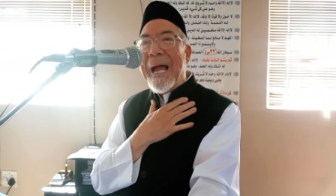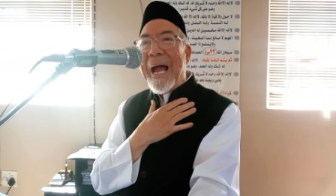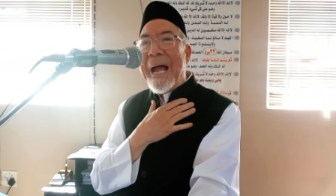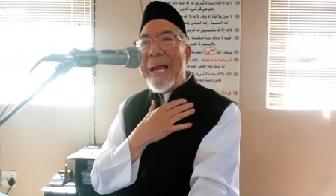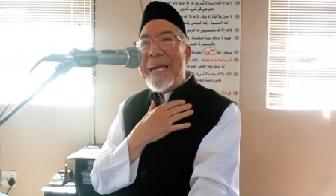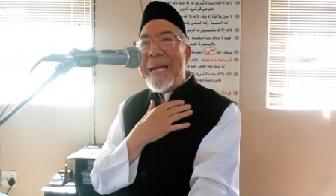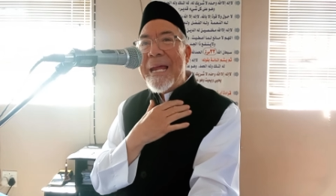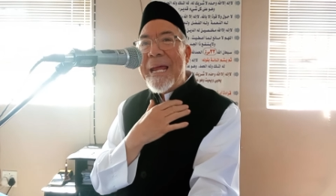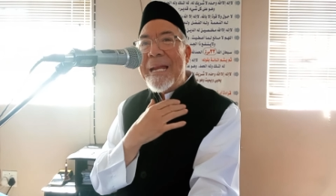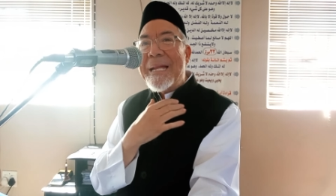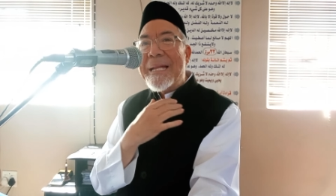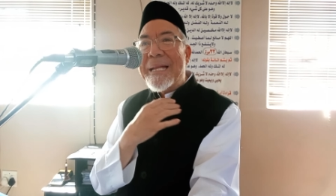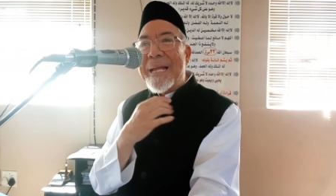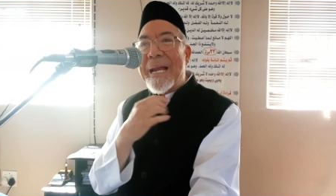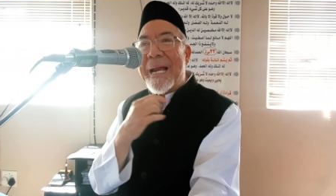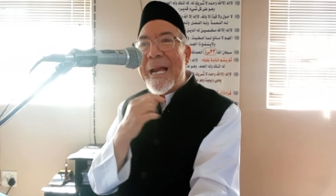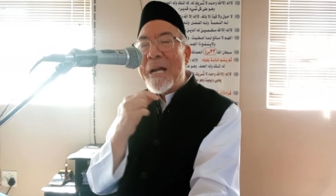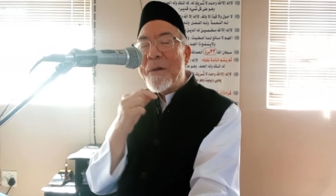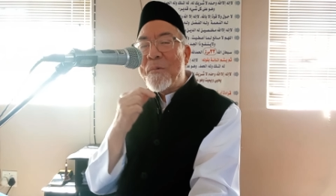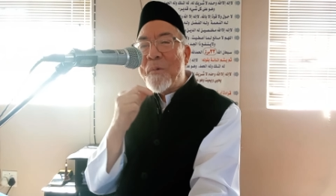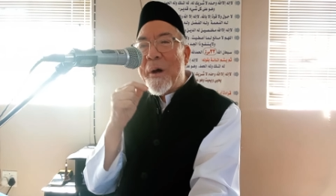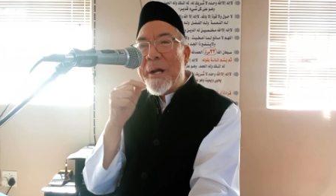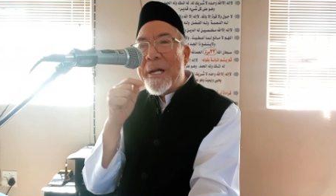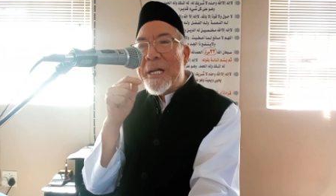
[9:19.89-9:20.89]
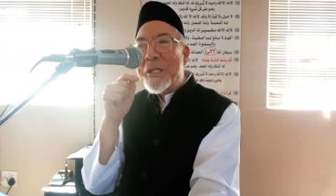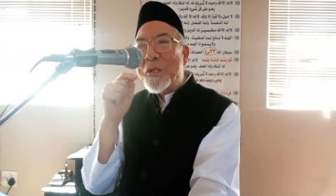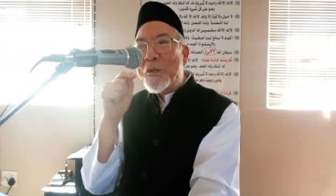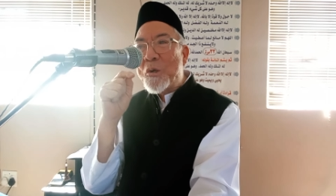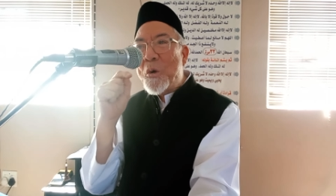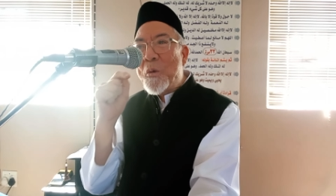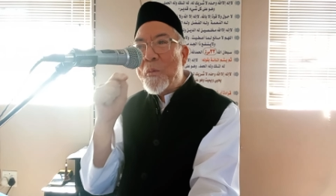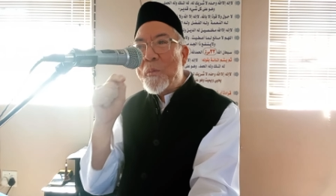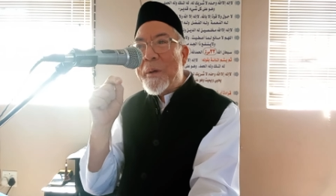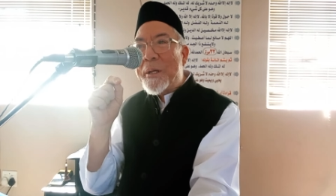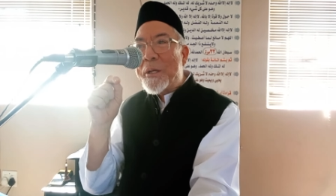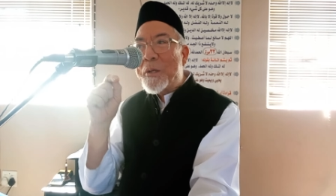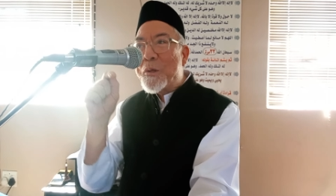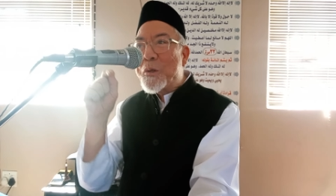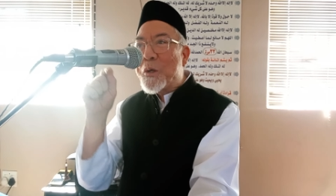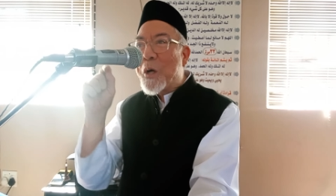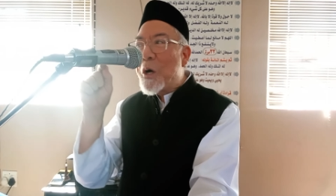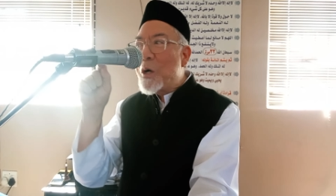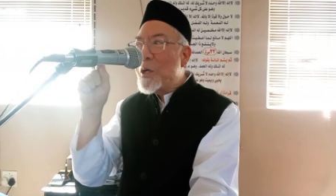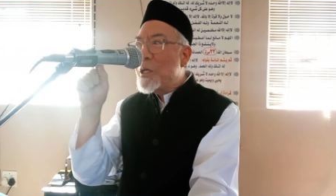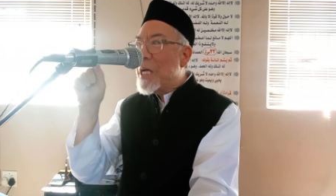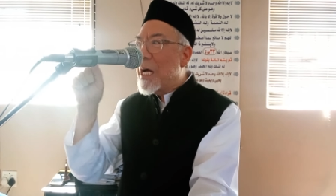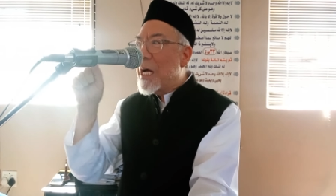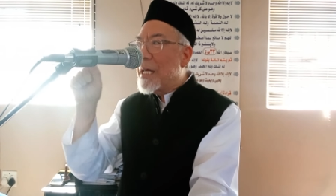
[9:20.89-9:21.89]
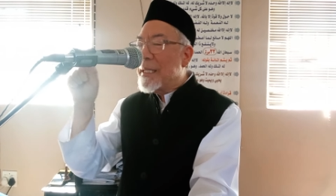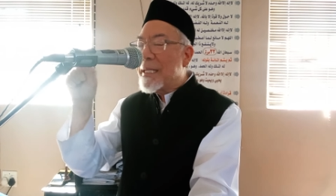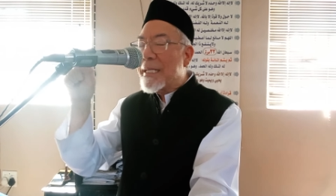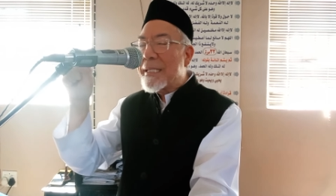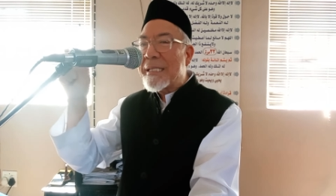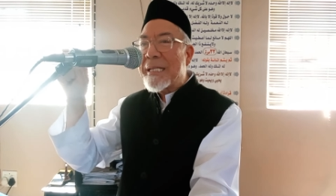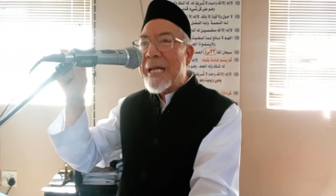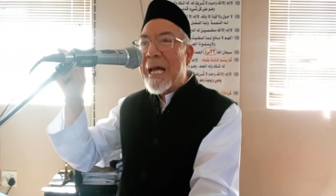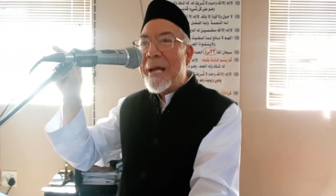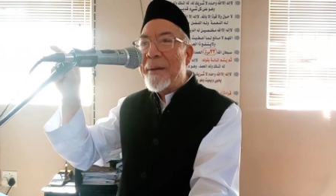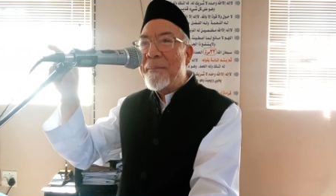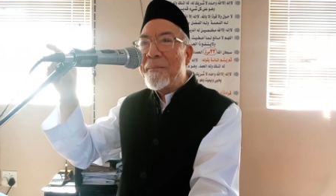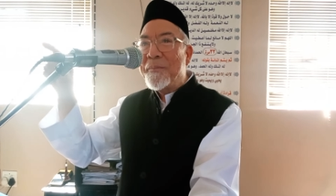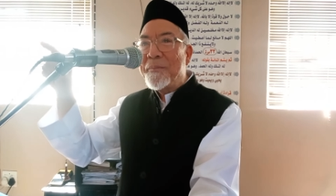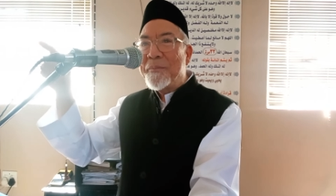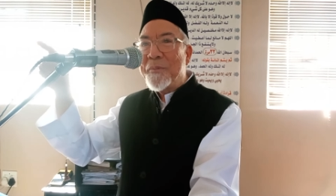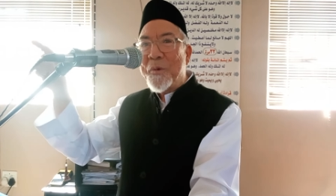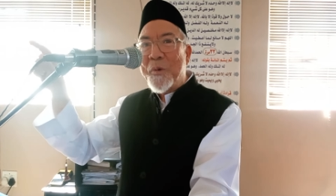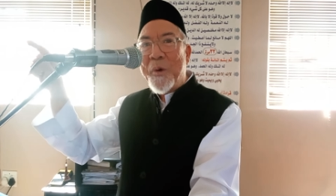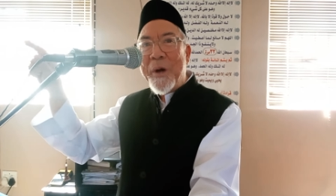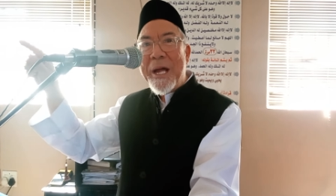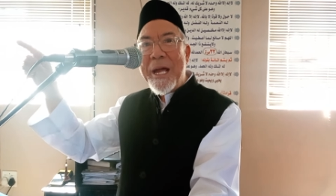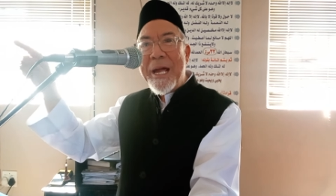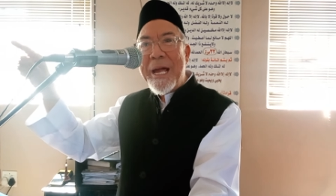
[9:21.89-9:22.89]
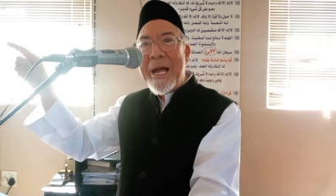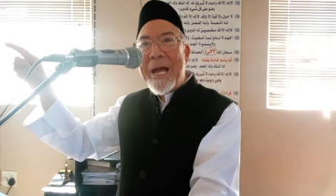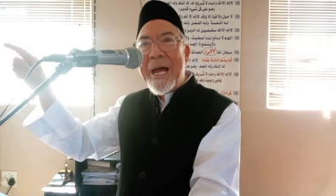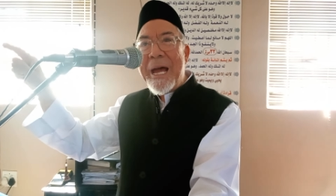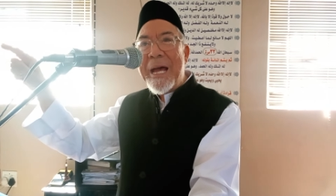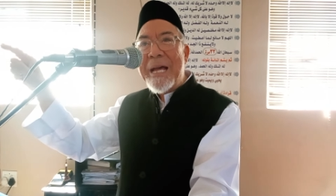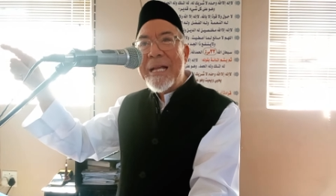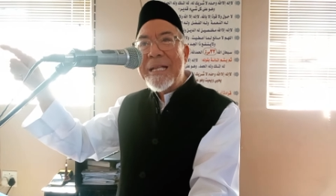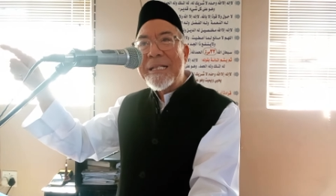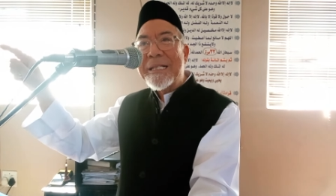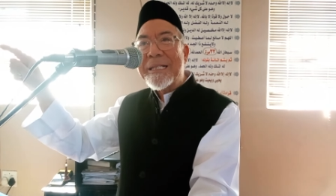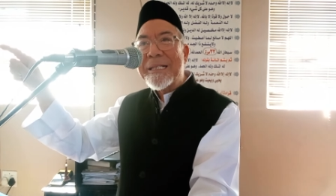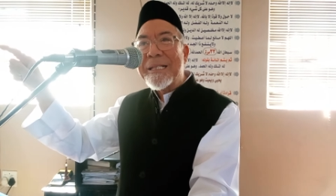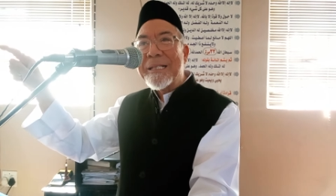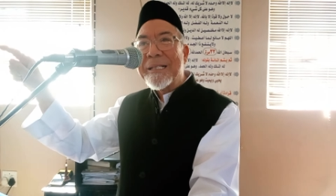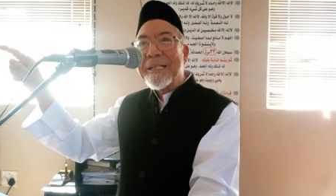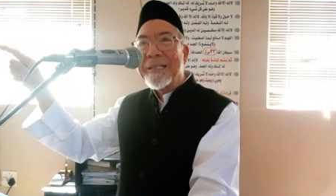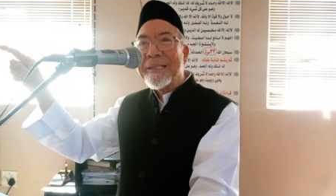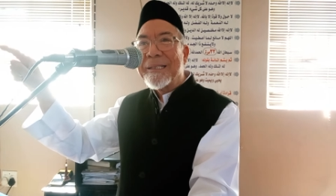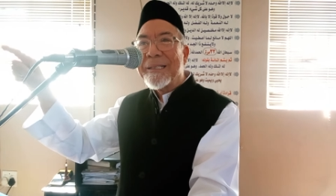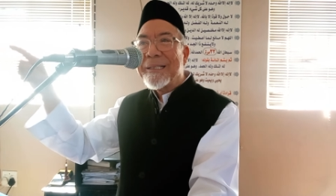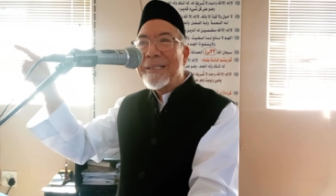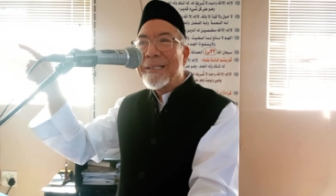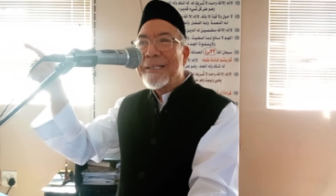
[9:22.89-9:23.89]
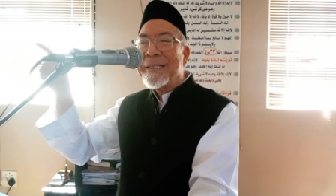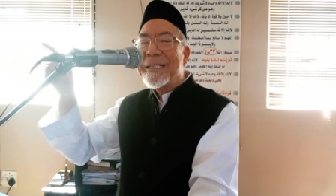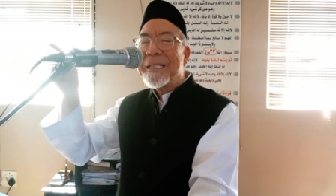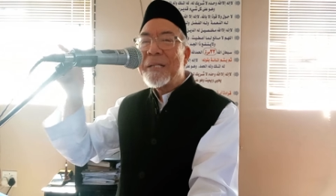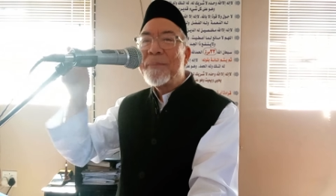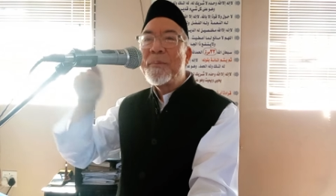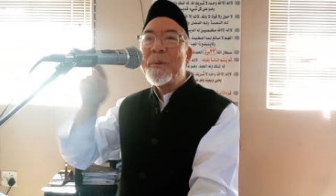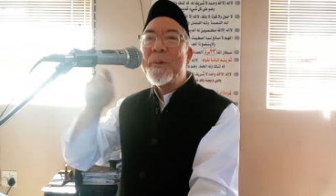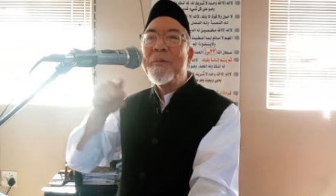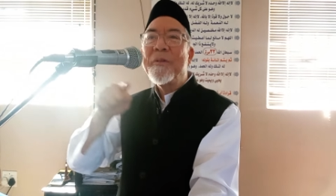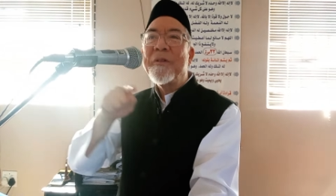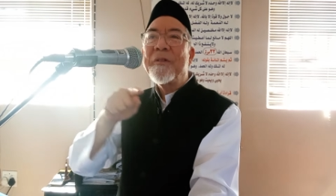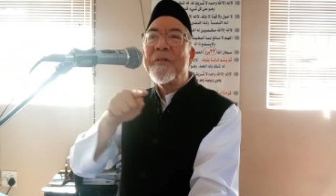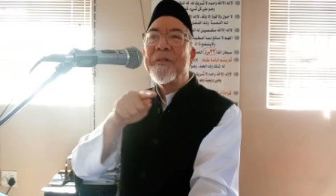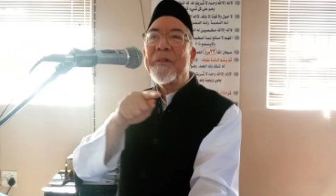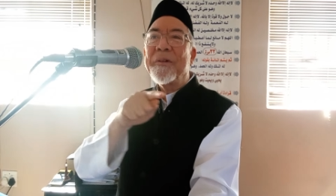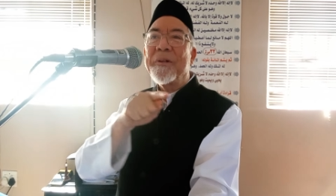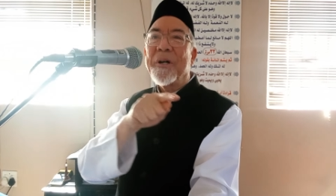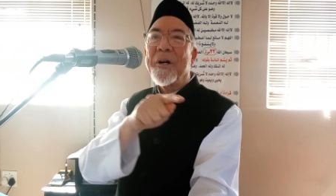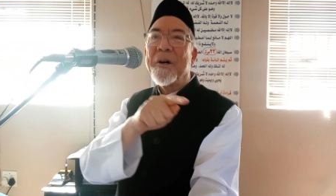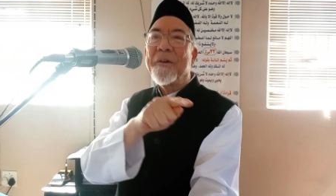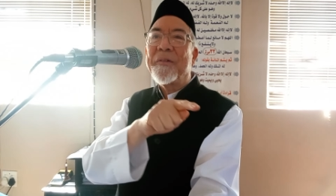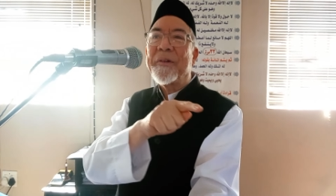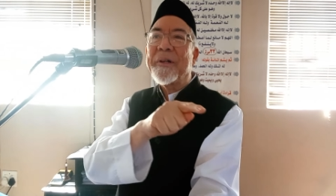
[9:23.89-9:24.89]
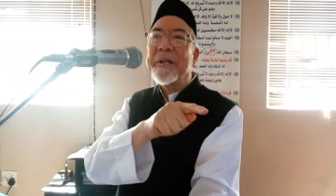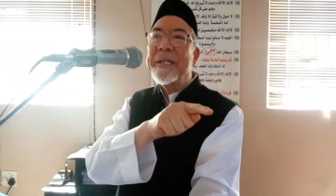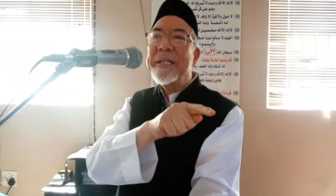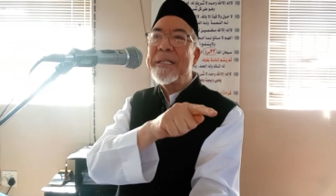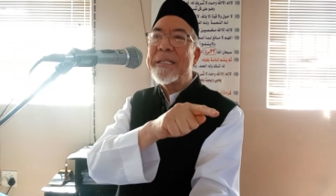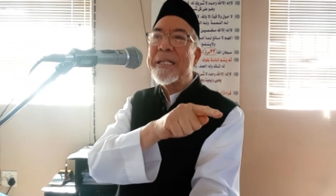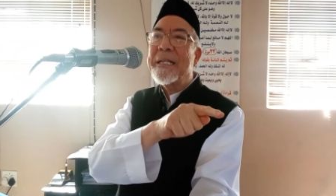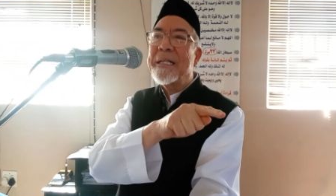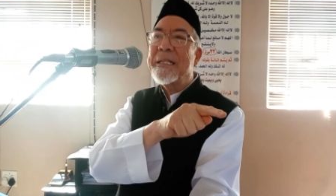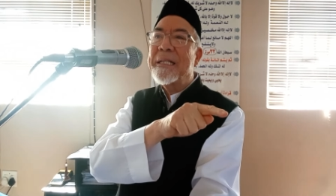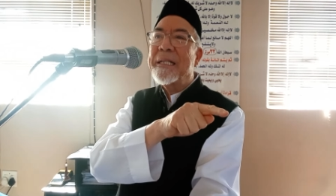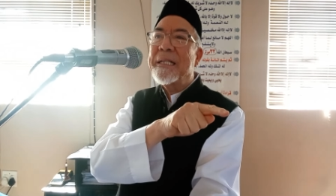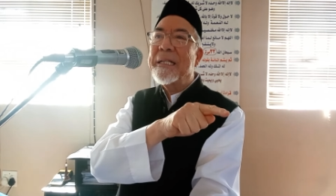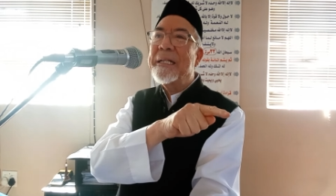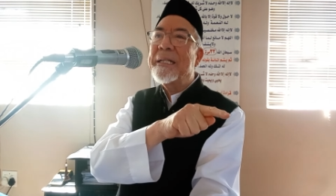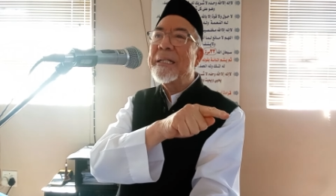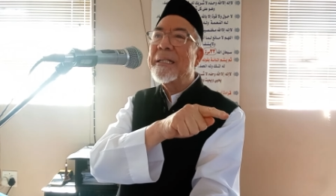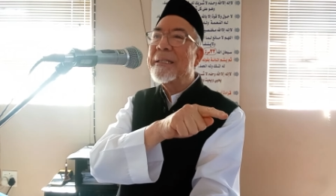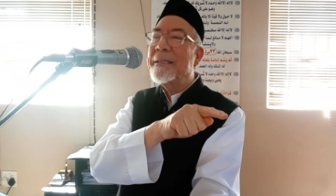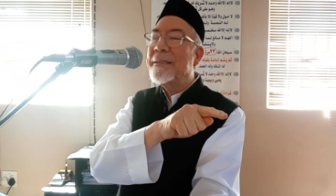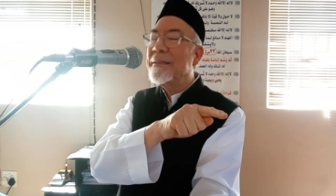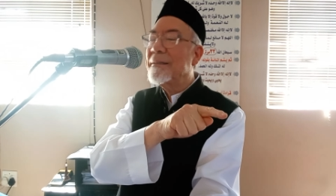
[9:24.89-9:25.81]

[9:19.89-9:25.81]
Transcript: And he didn't want his ummah to go down the same way as the people of Isa did.